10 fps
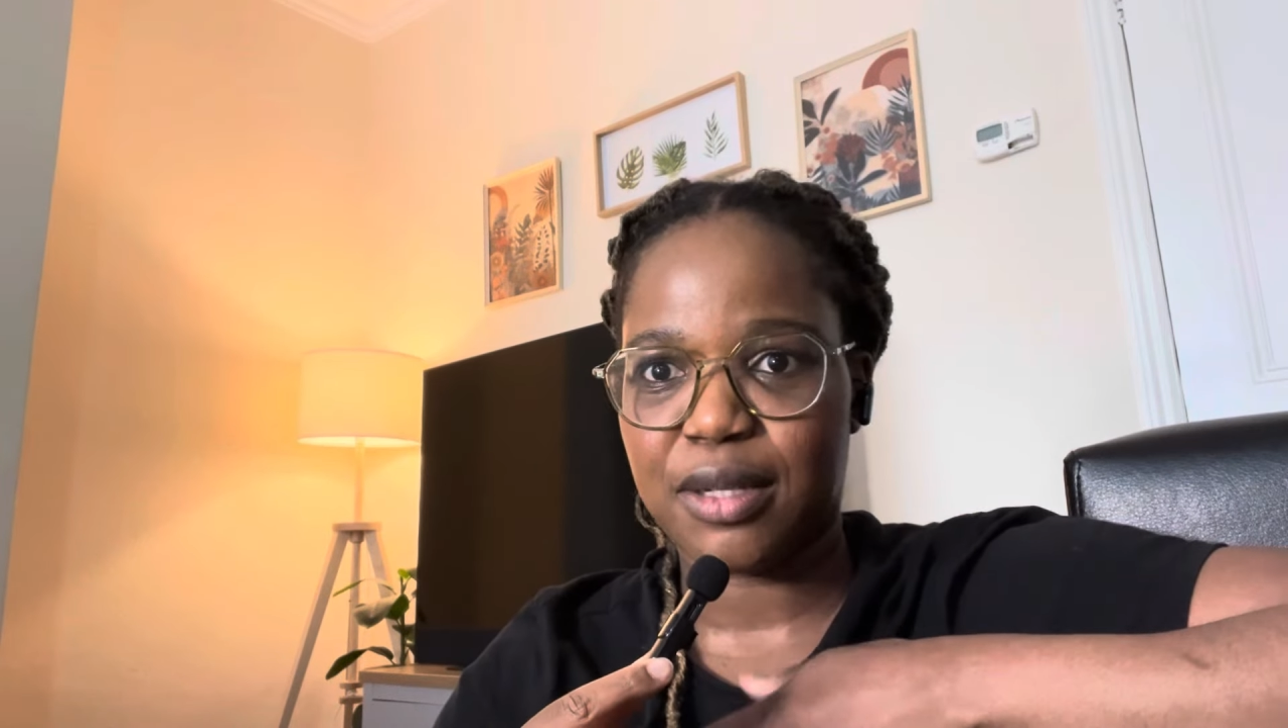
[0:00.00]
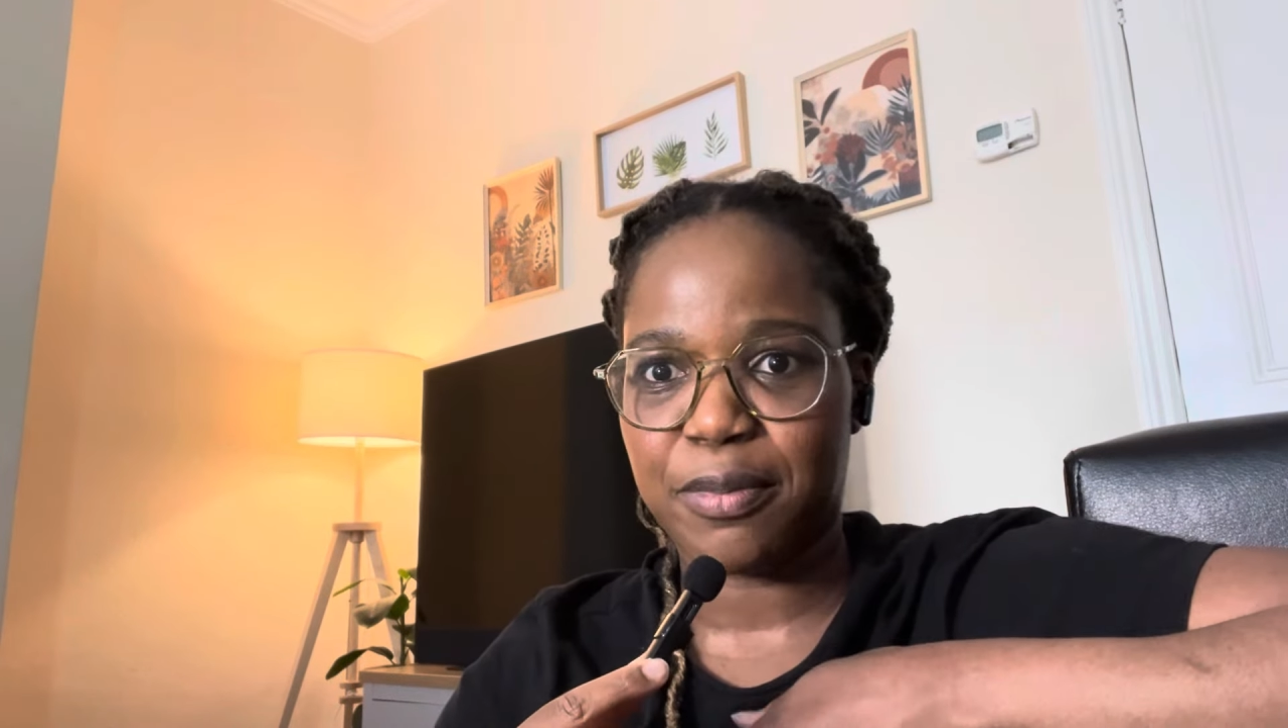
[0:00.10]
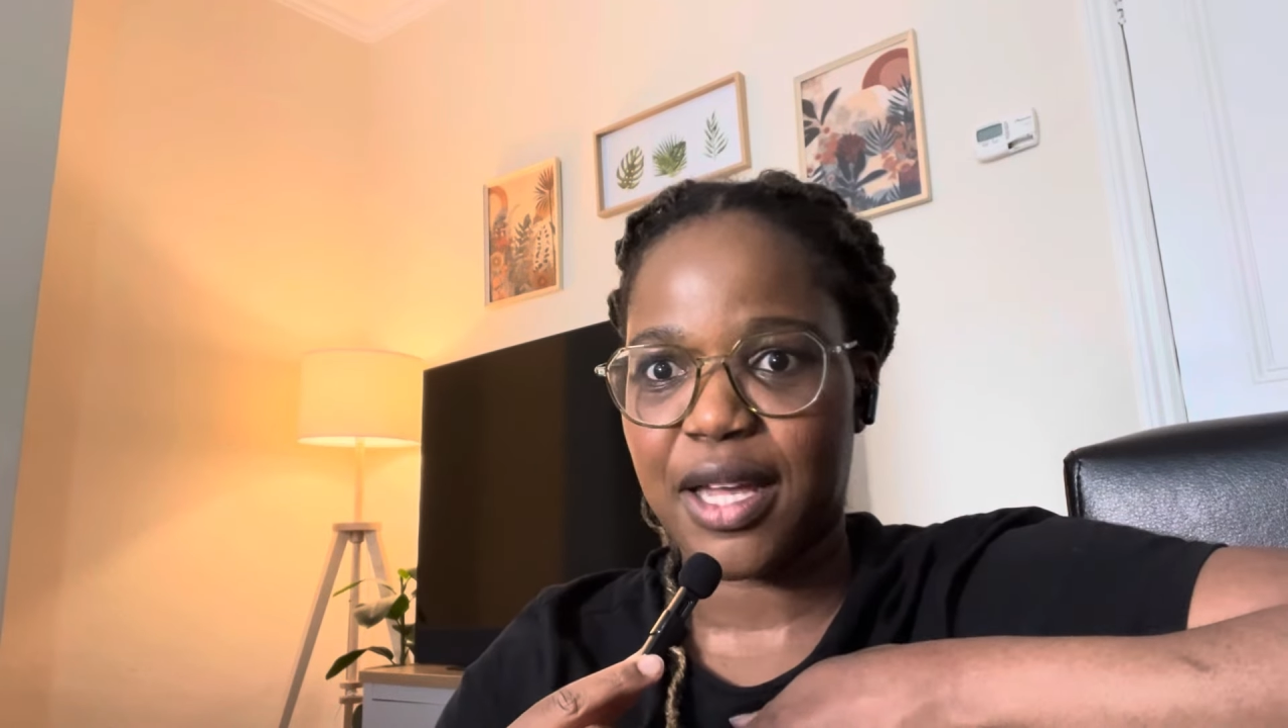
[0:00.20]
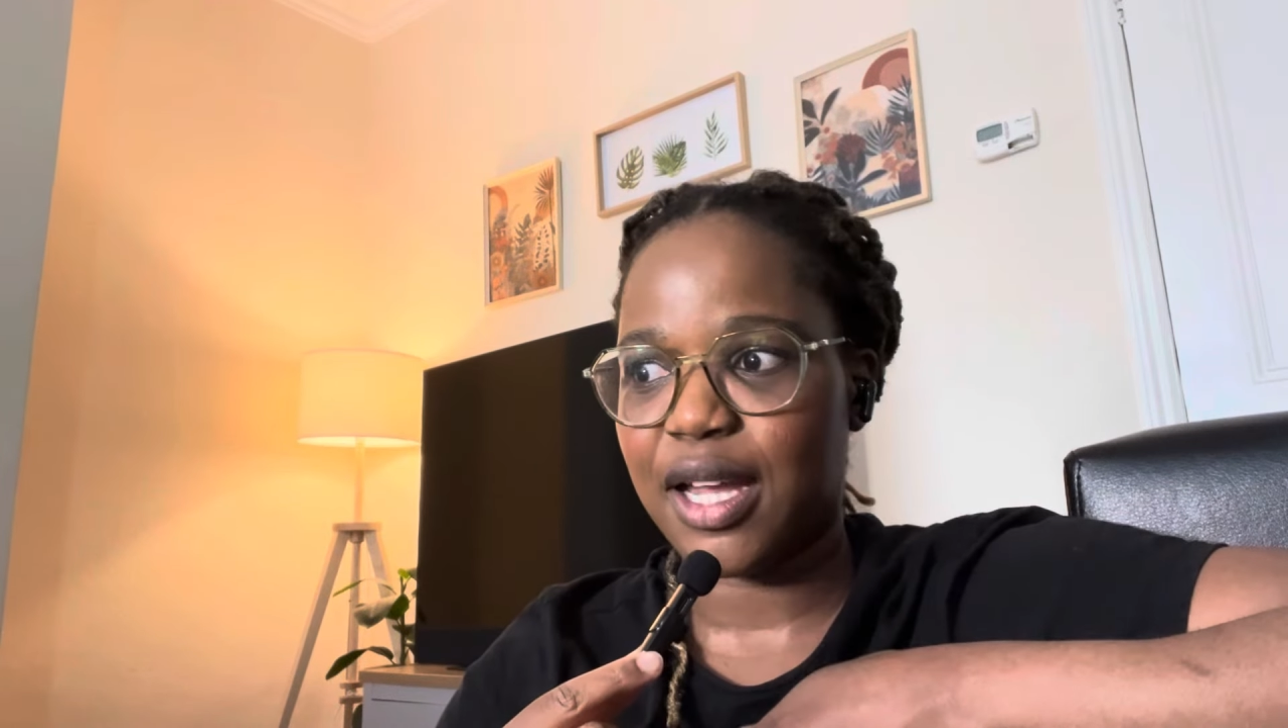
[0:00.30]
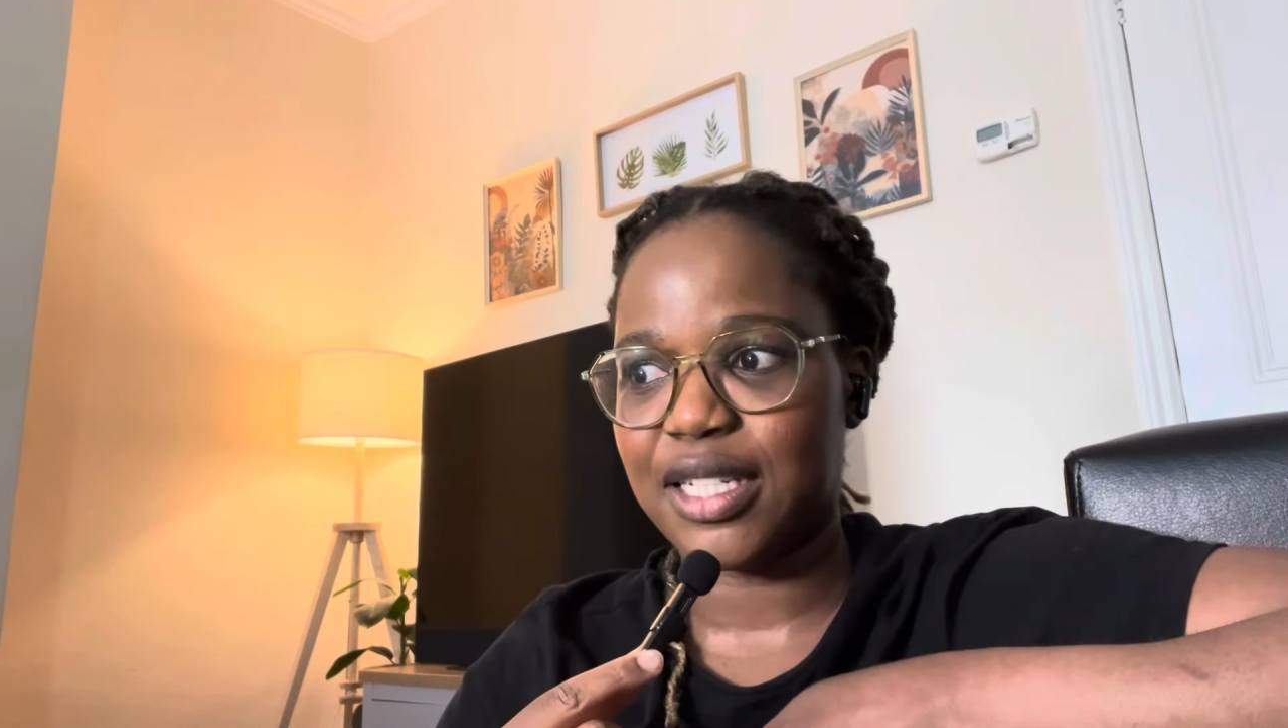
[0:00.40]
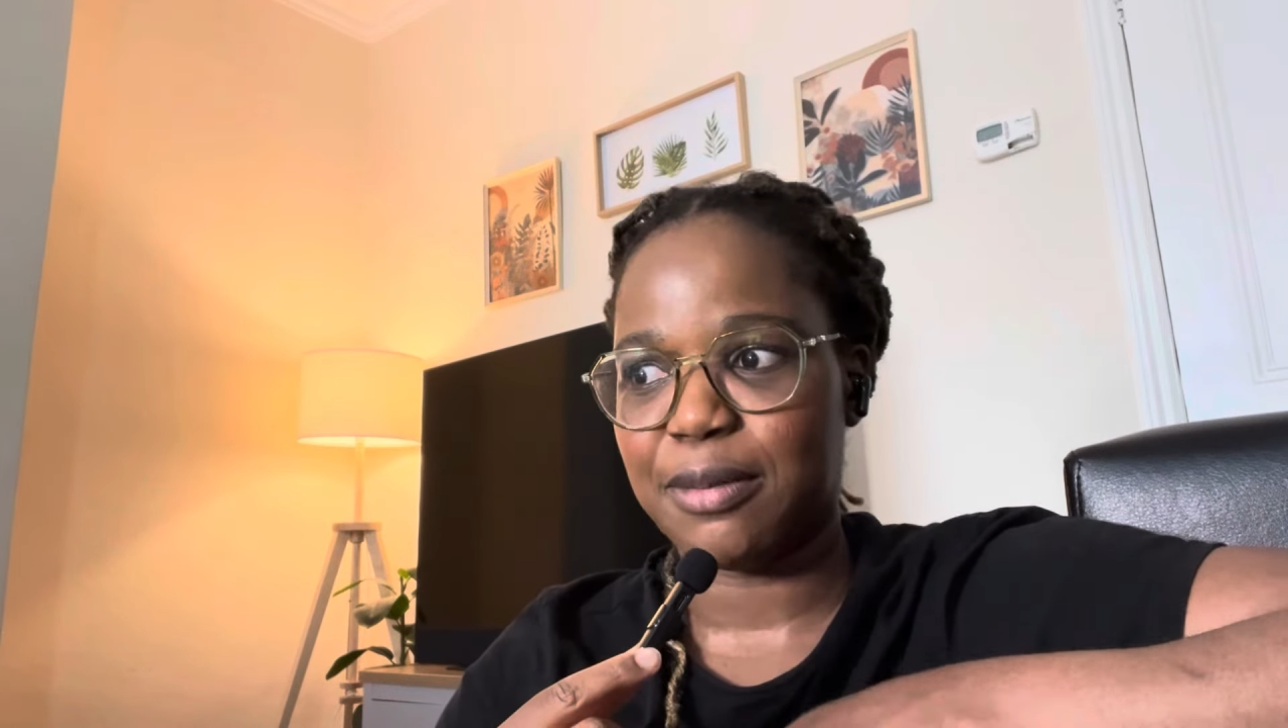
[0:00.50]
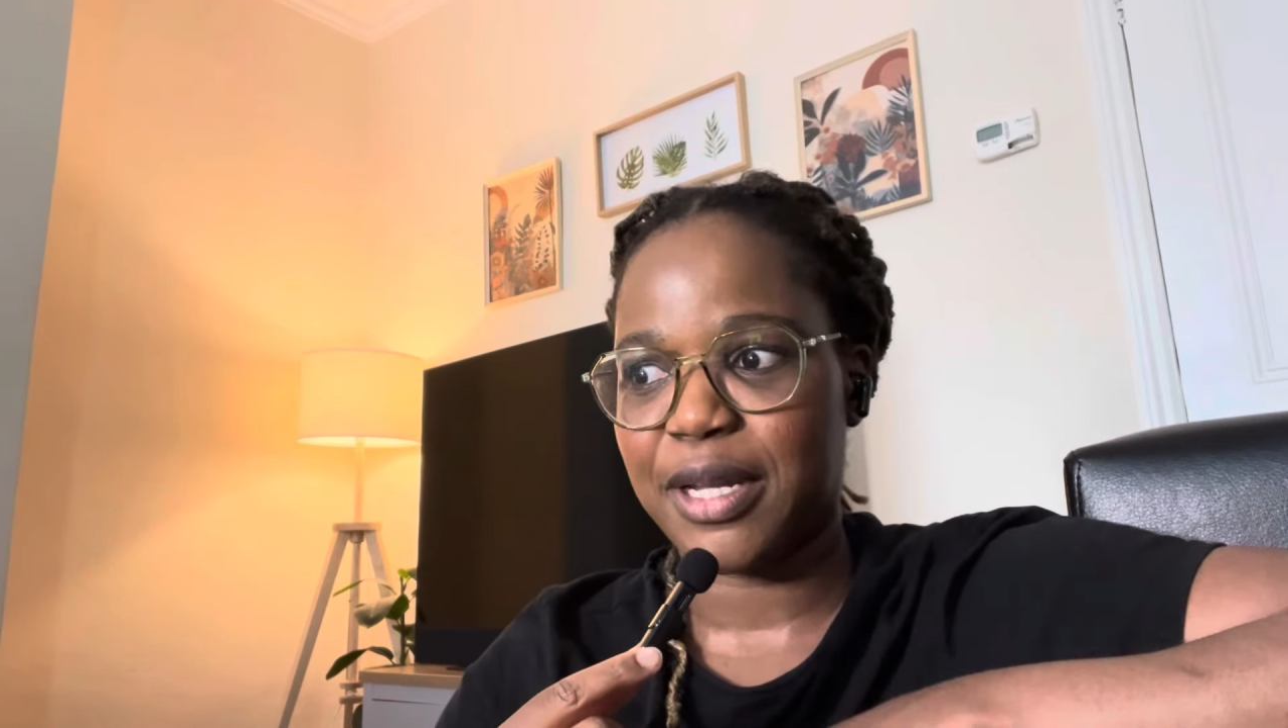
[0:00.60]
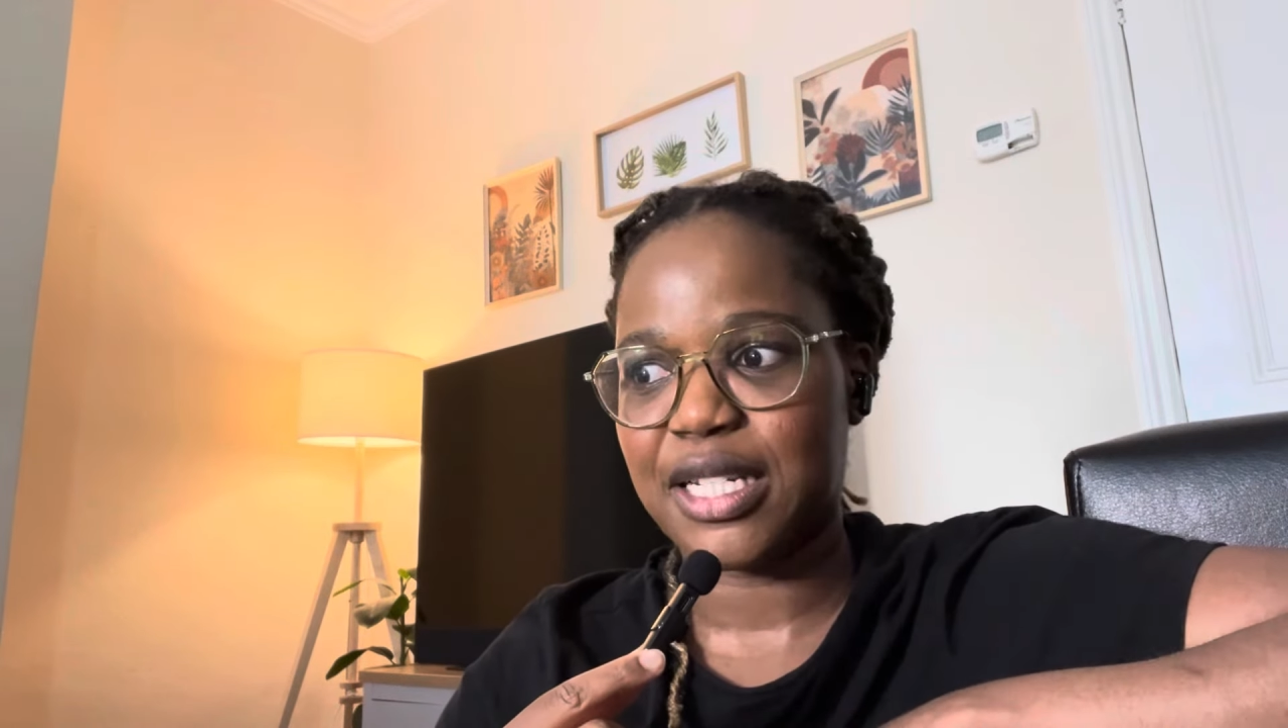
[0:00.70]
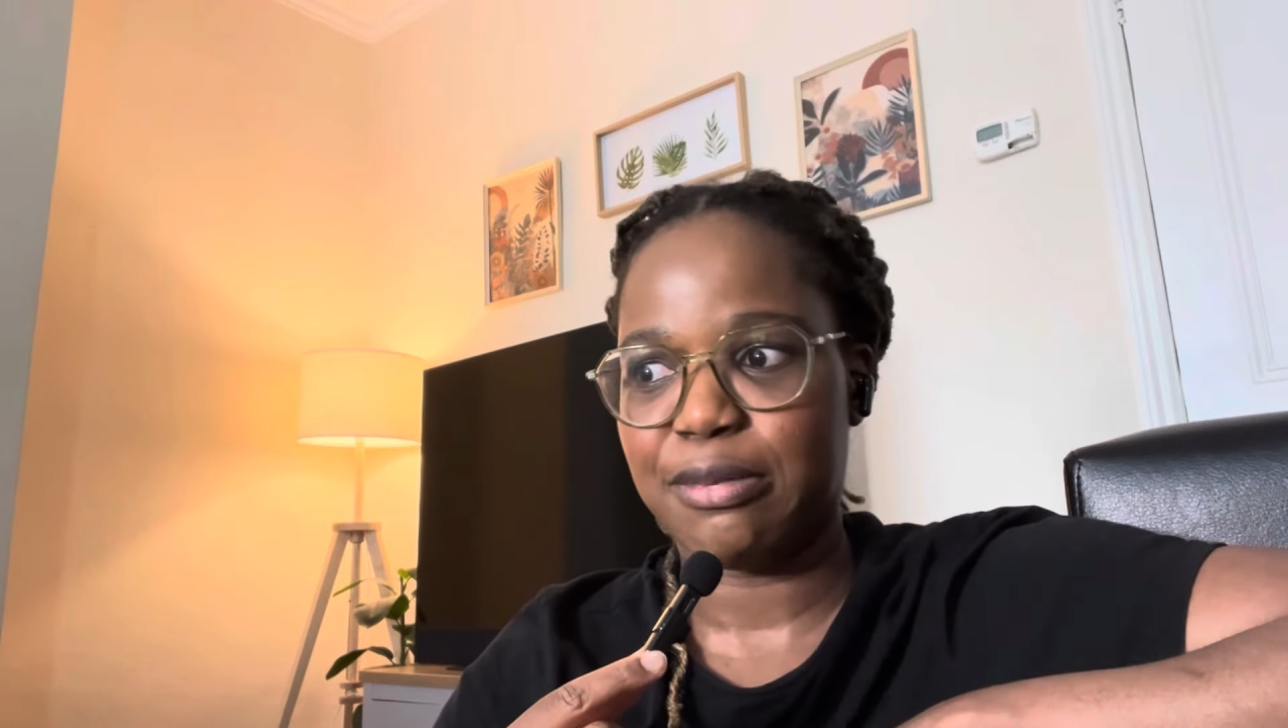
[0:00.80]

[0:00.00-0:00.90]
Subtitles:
behind the bendy